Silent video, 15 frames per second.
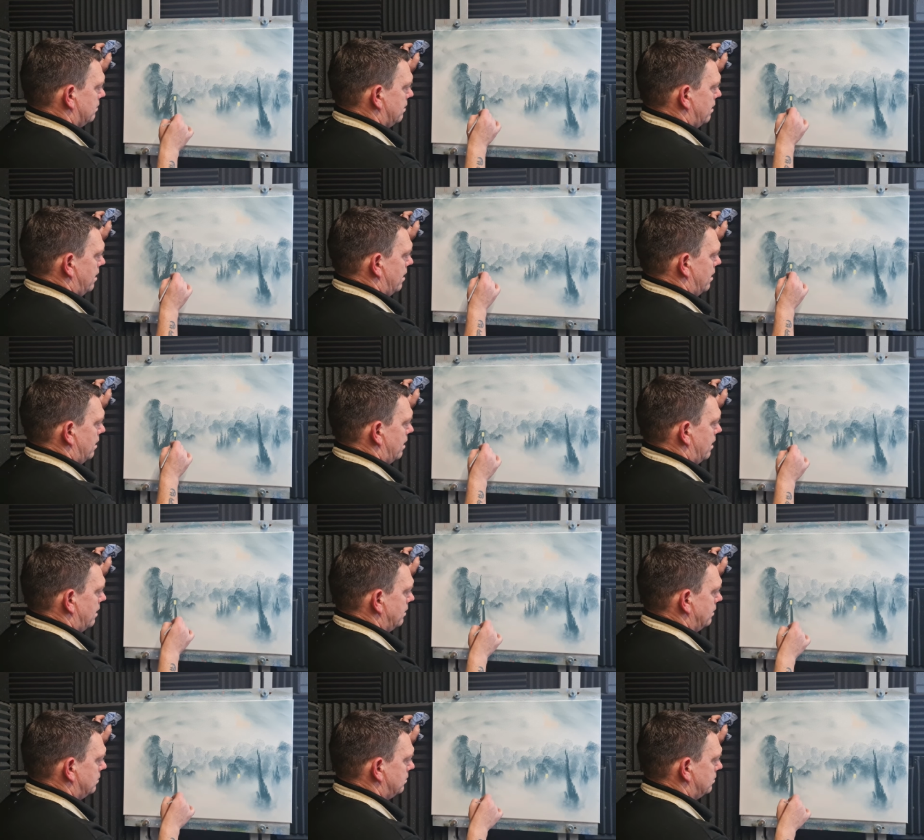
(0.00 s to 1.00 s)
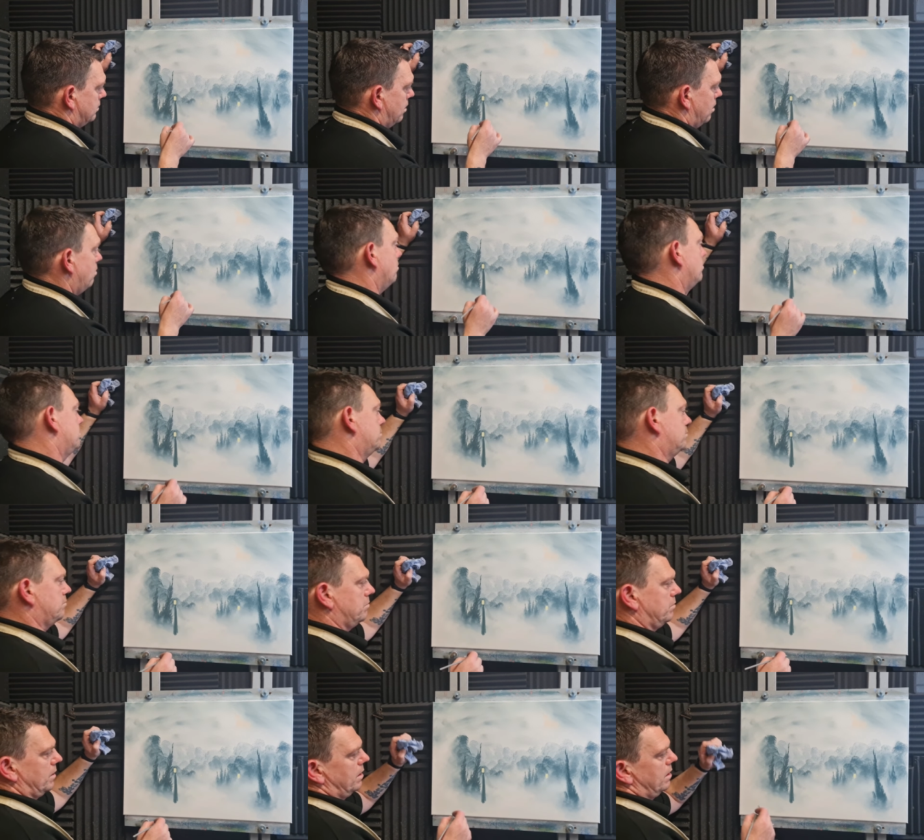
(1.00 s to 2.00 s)
There, like so.
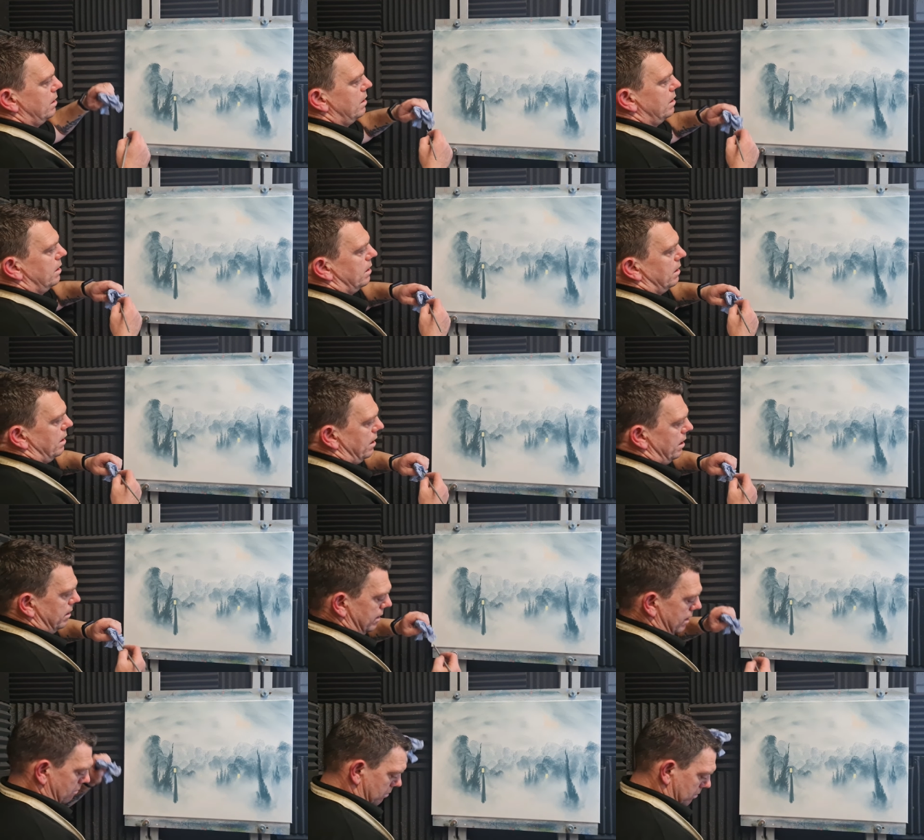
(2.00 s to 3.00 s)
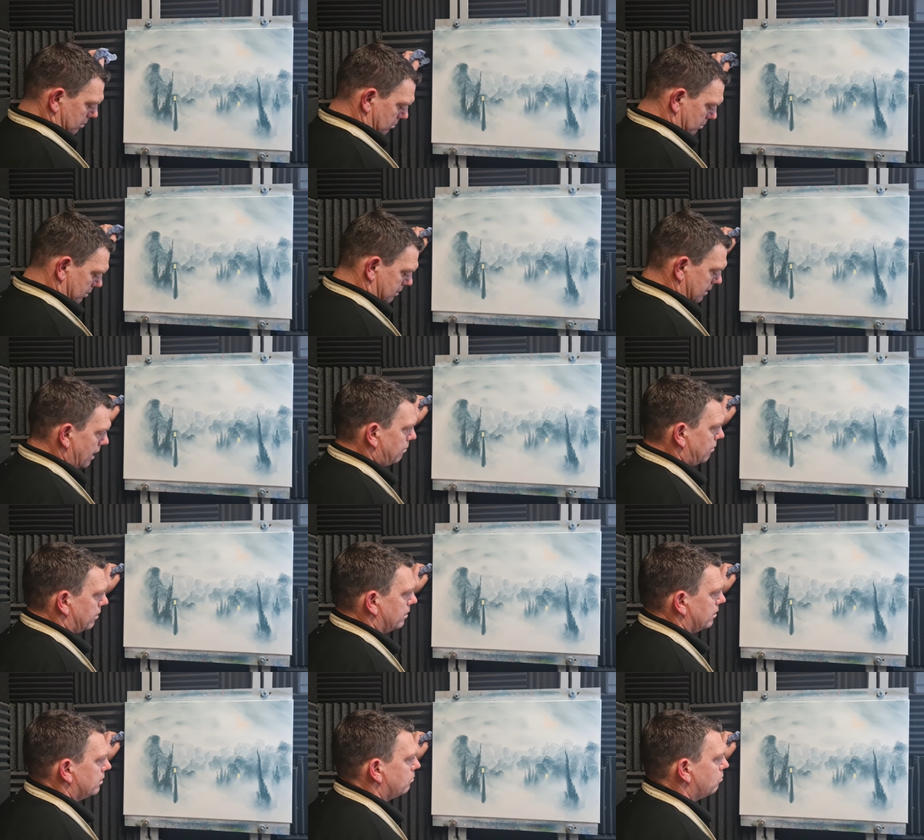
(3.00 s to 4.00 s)
And then we'll do the same on
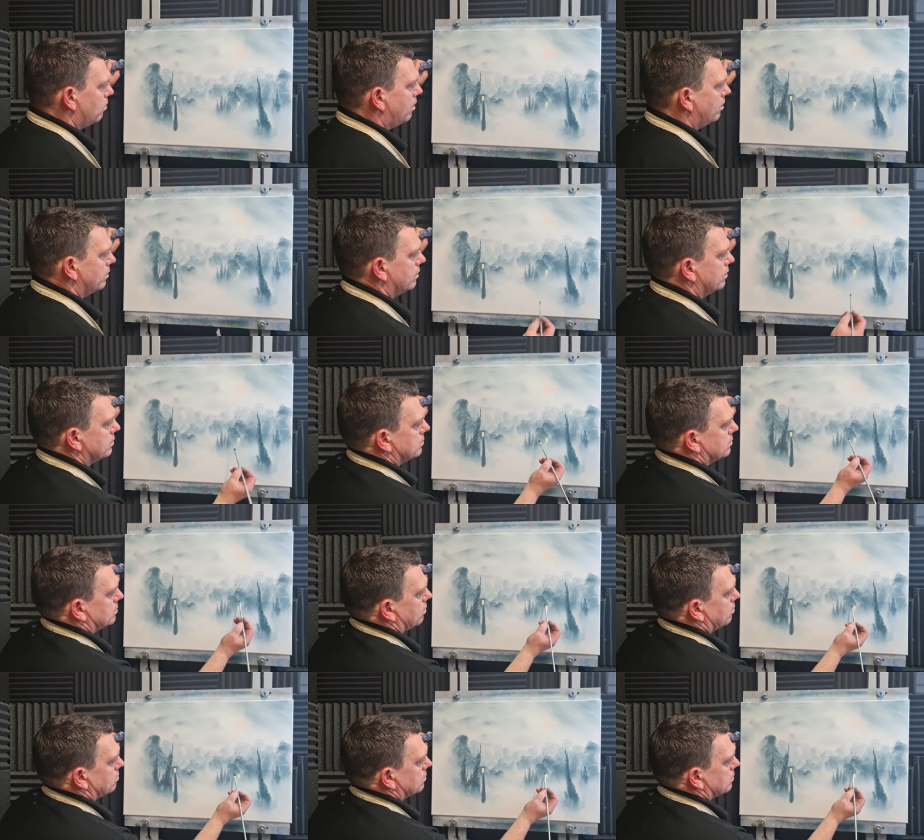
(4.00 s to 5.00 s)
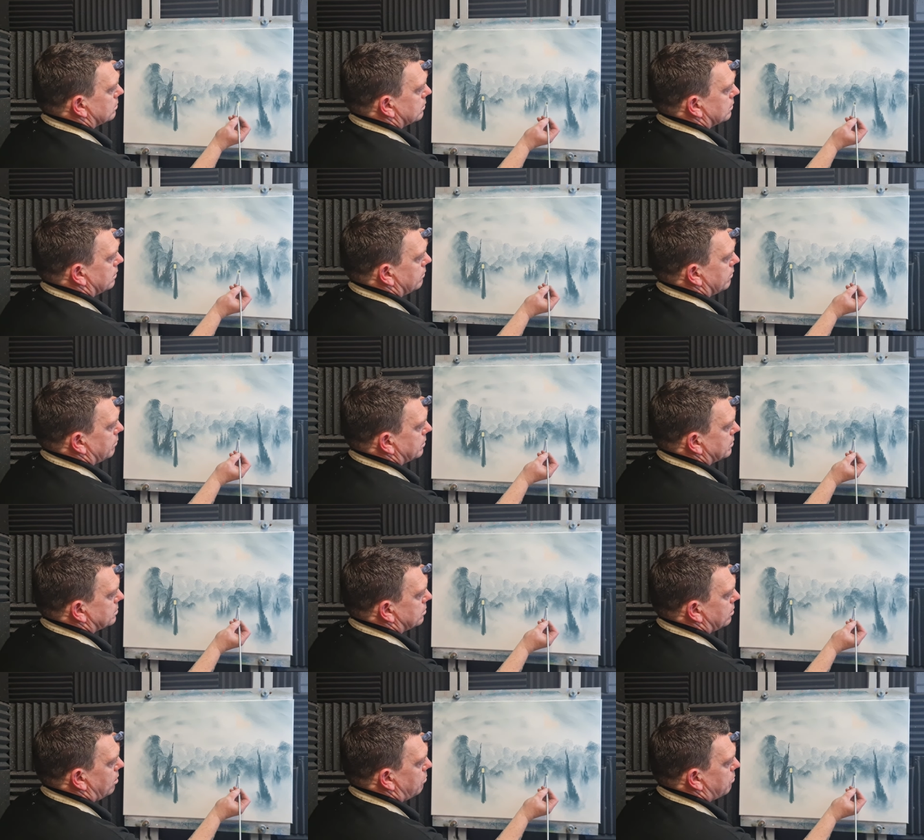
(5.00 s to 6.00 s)
the other one. So give him a
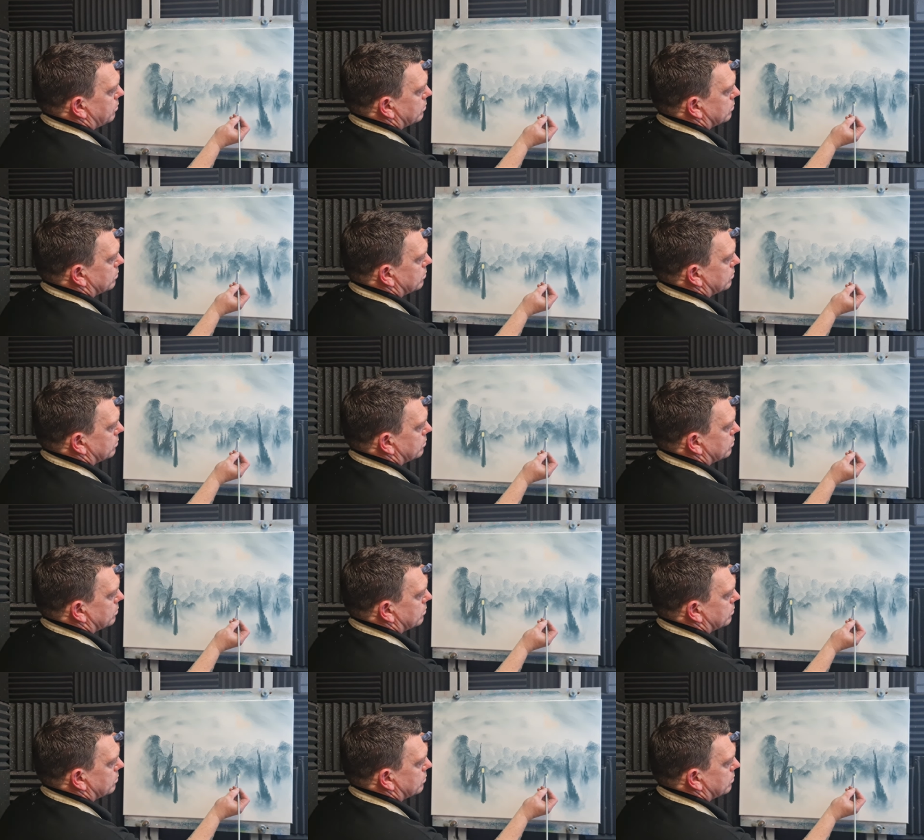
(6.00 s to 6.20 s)
top,